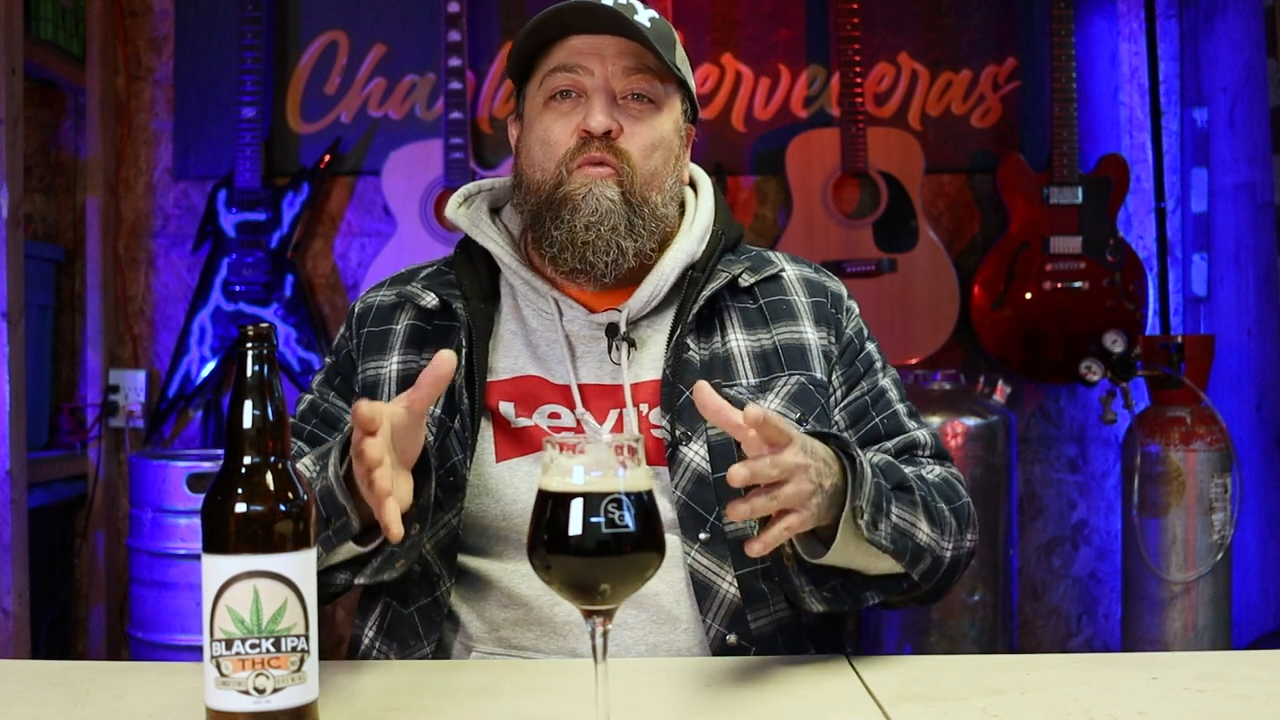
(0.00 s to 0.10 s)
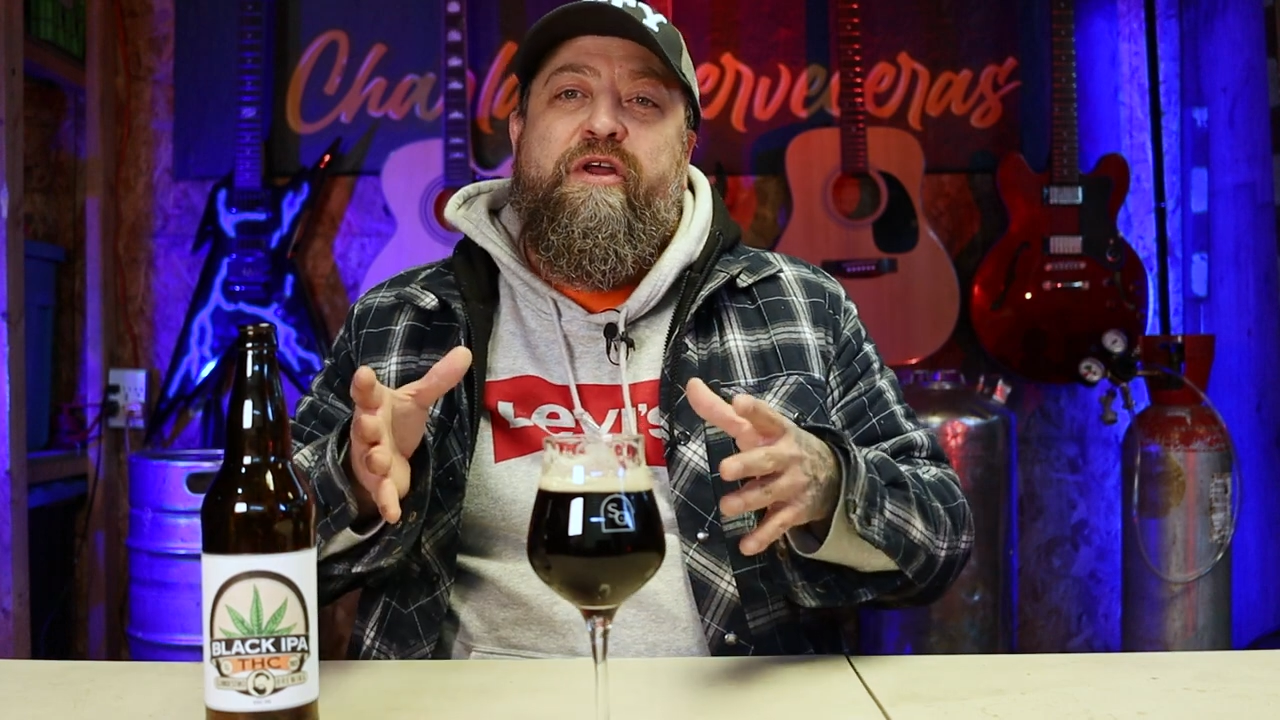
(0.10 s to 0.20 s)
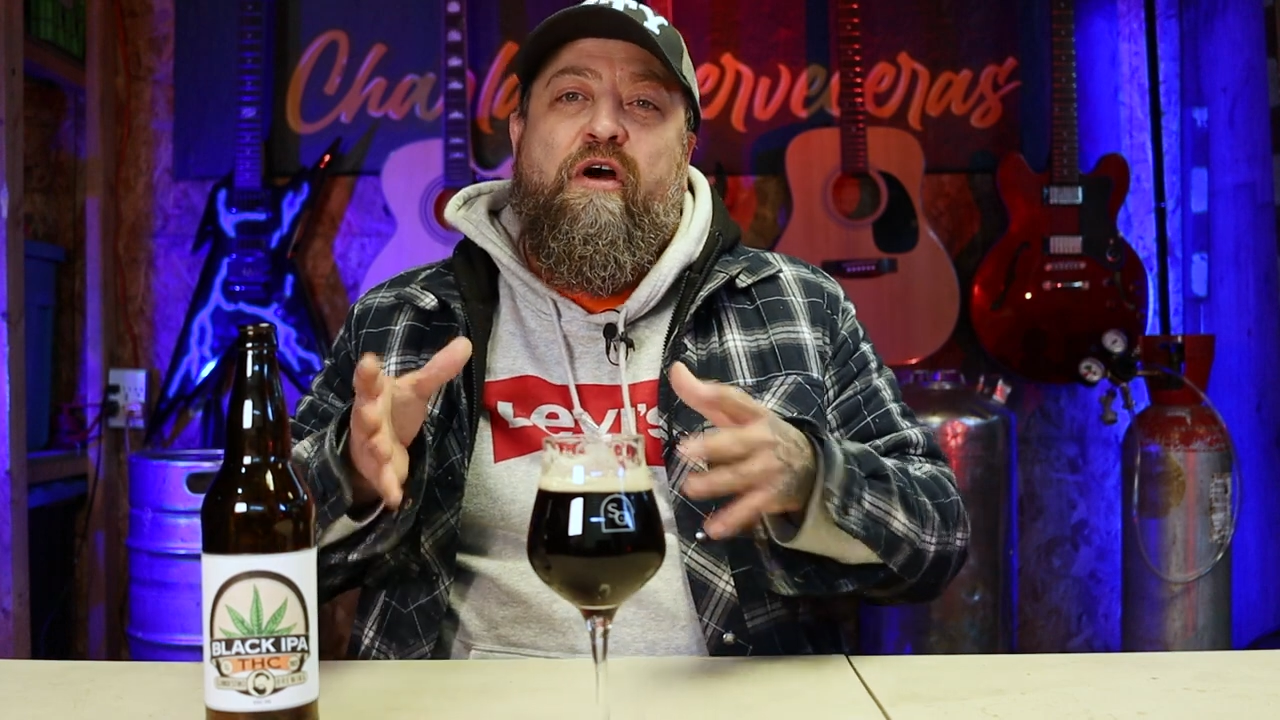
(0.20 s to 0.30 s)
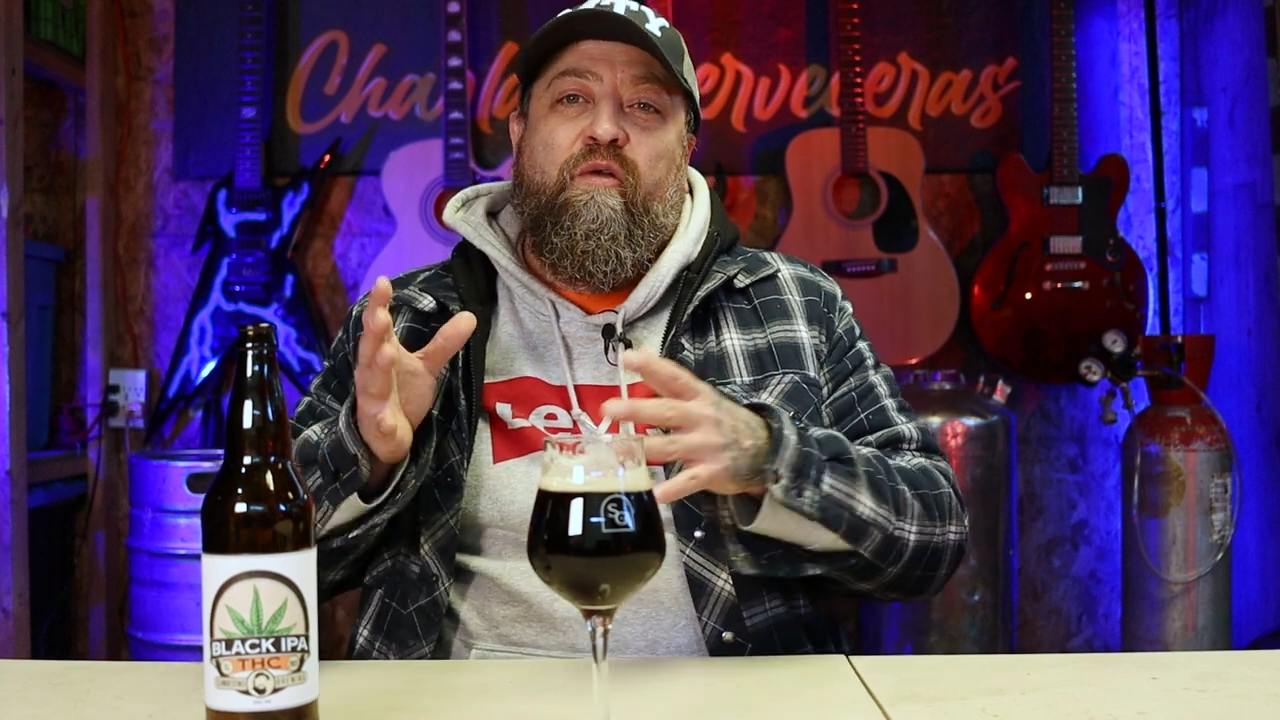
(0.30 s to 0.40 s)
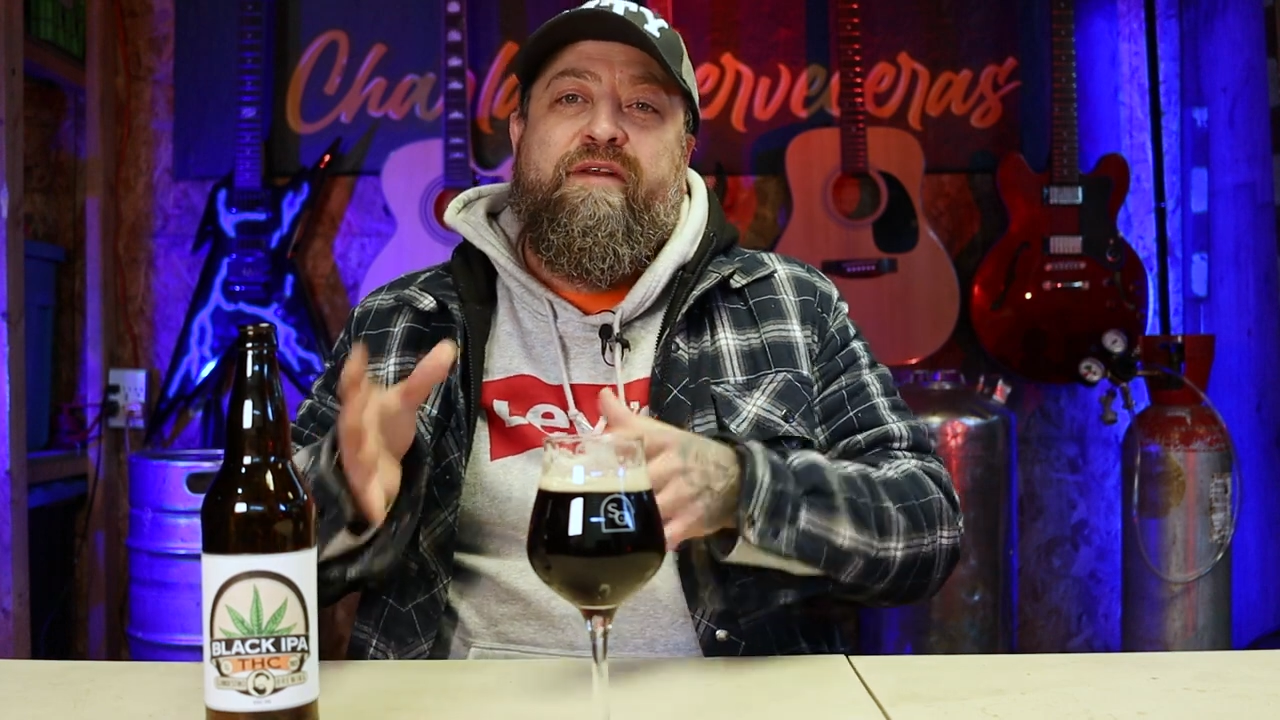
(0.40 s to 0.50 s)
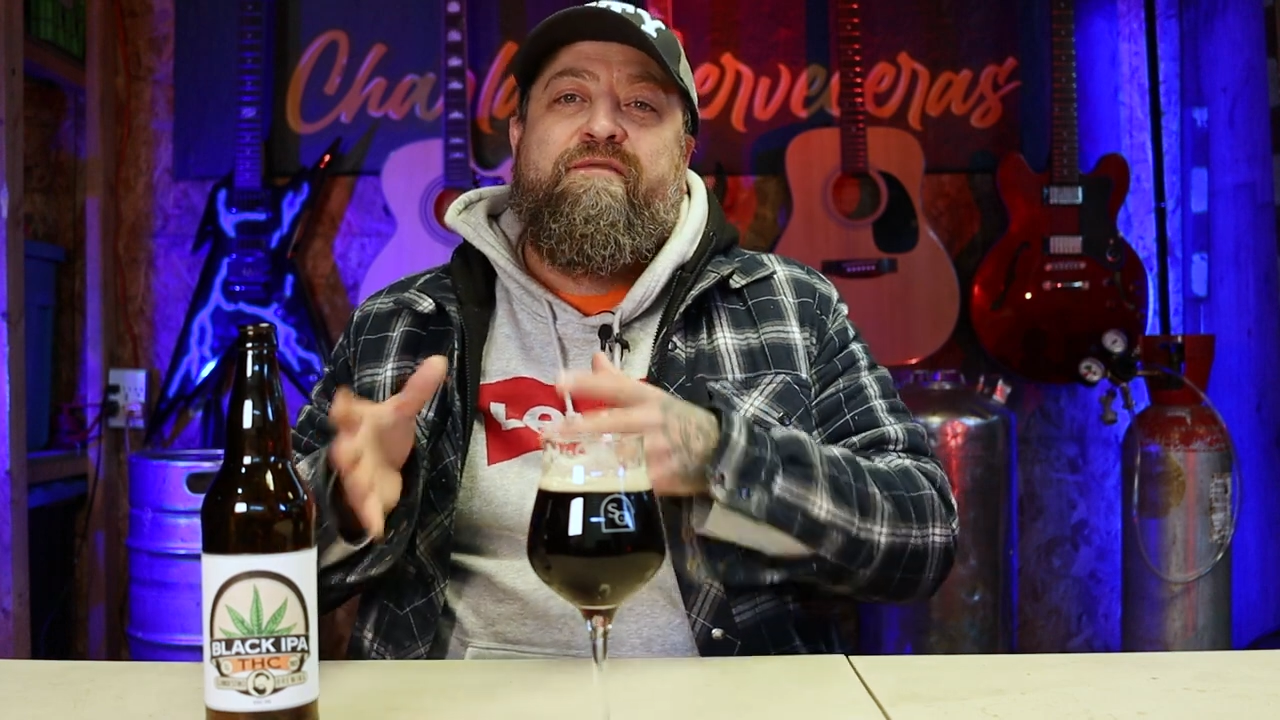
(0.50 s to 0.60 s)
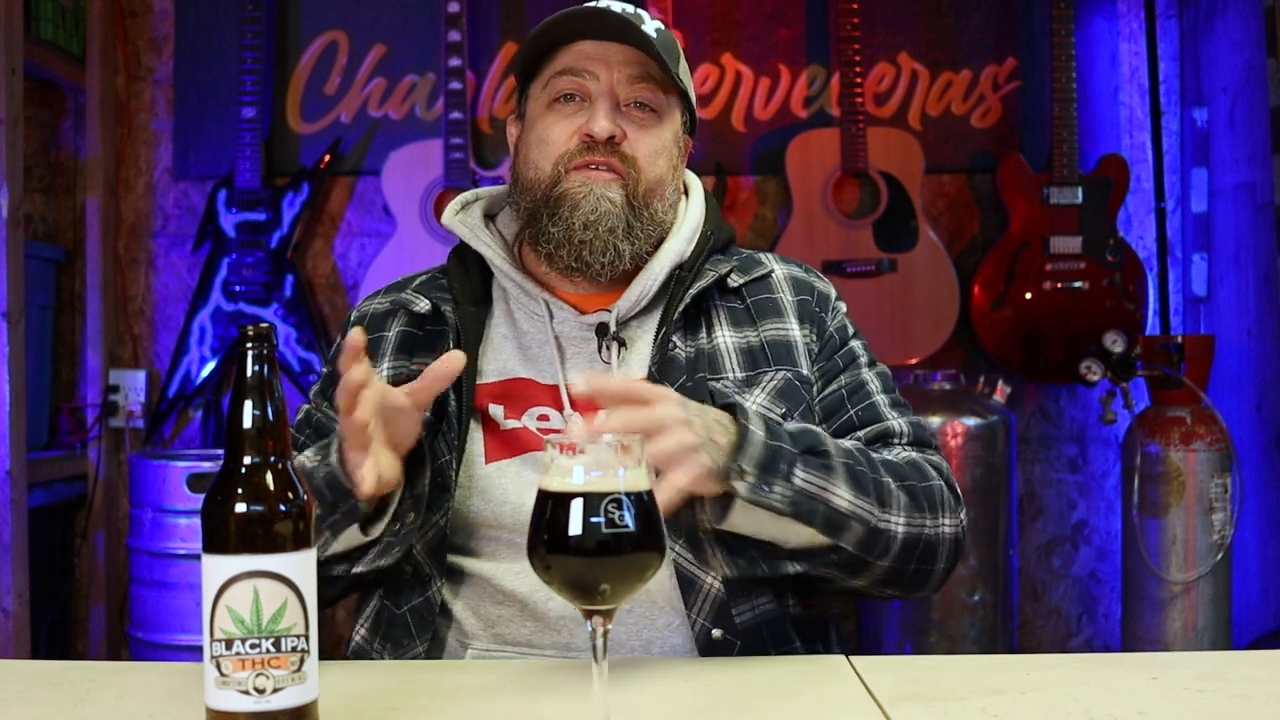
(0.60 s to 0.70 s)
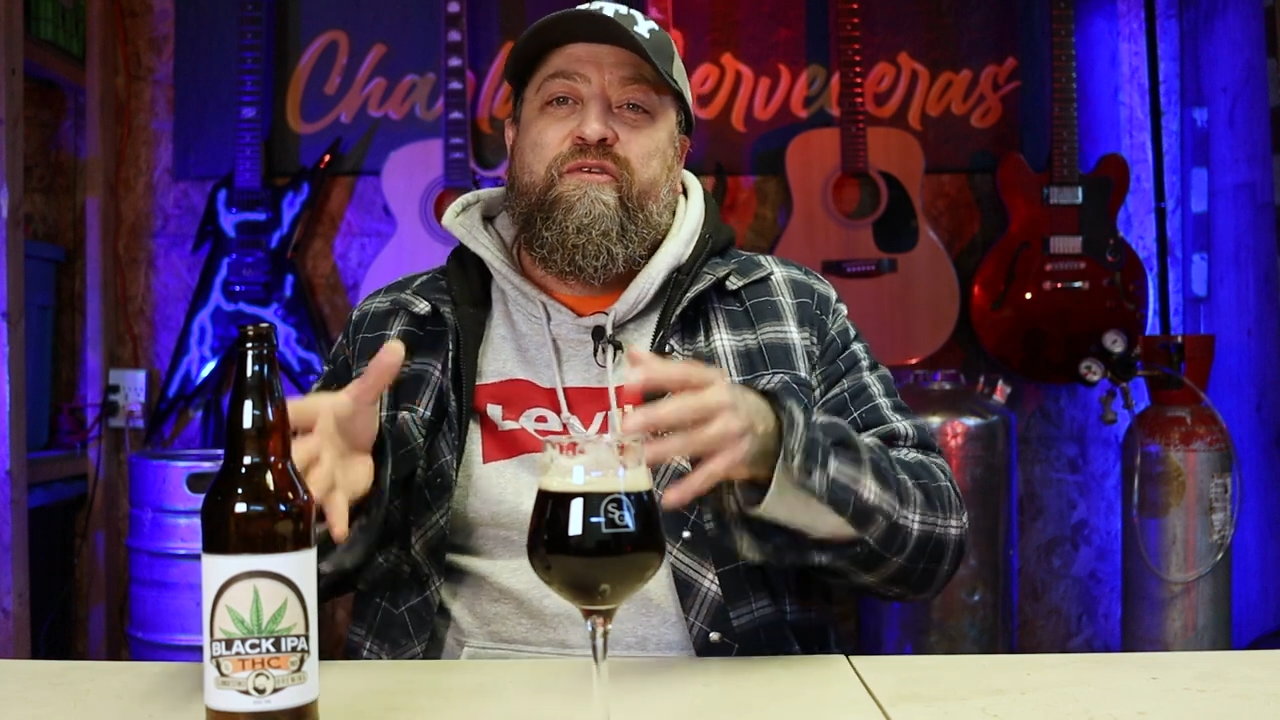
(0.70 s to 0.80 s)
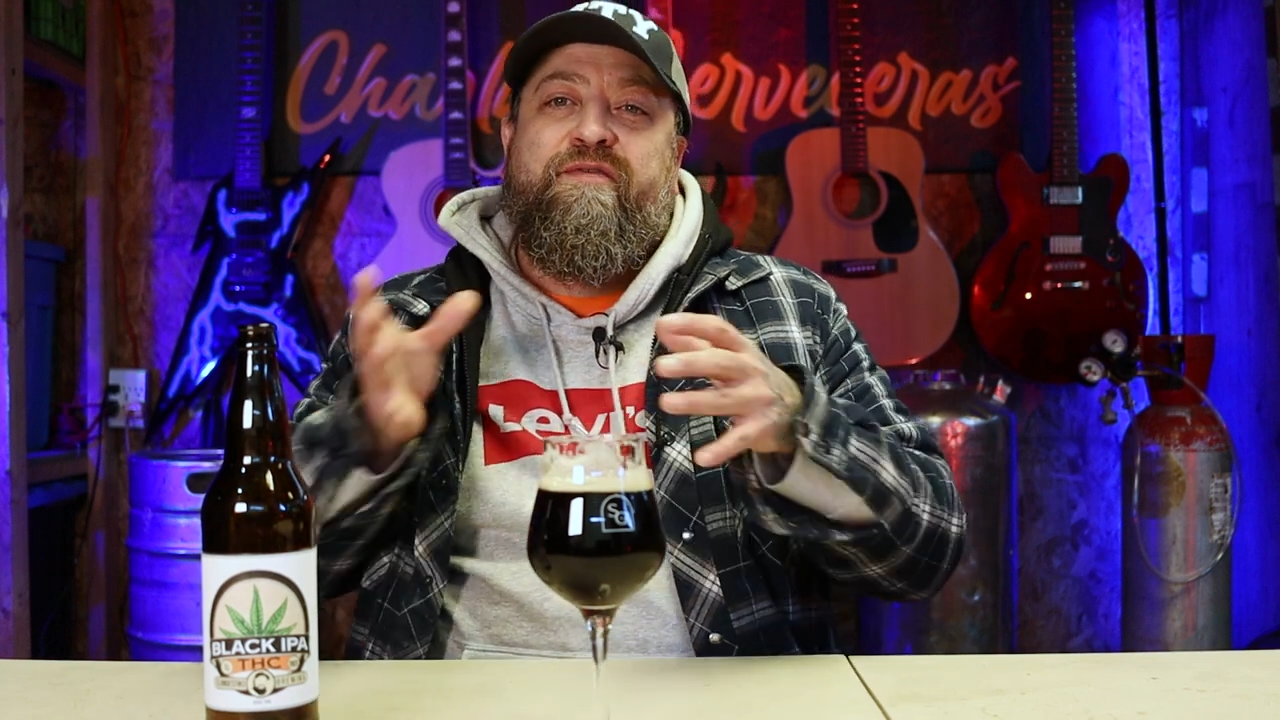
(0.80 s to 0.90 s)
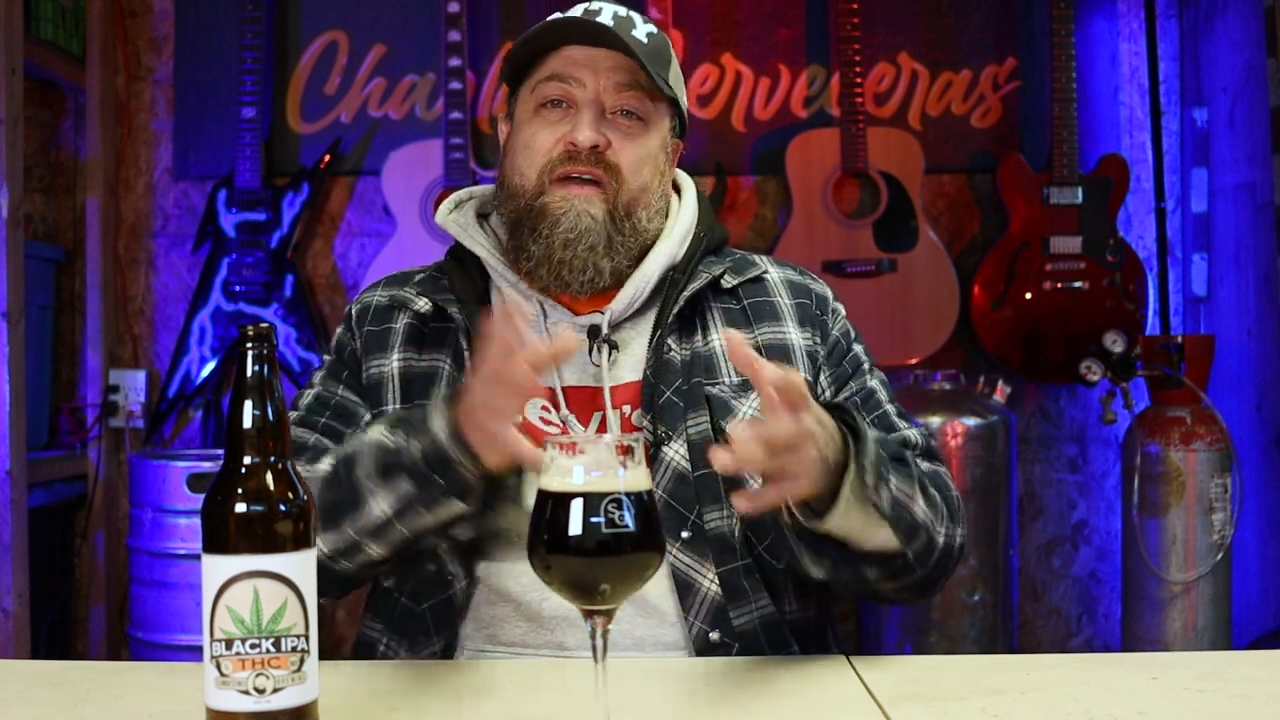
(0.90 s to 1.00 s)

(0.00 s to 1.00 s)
we only infused